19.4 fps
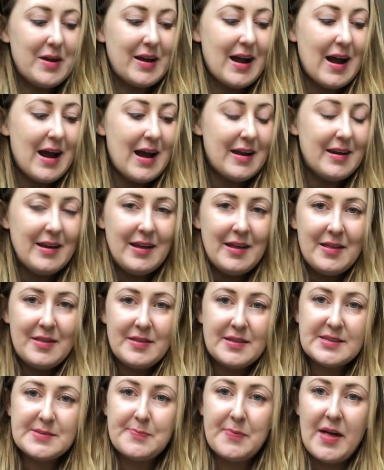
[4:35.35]
got
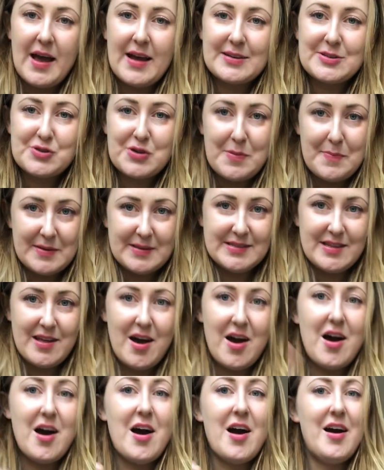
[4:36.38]
this black strip is
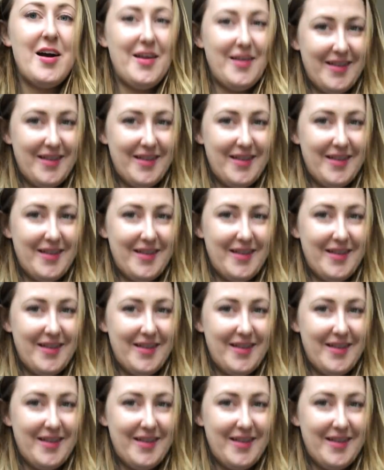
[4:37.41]
the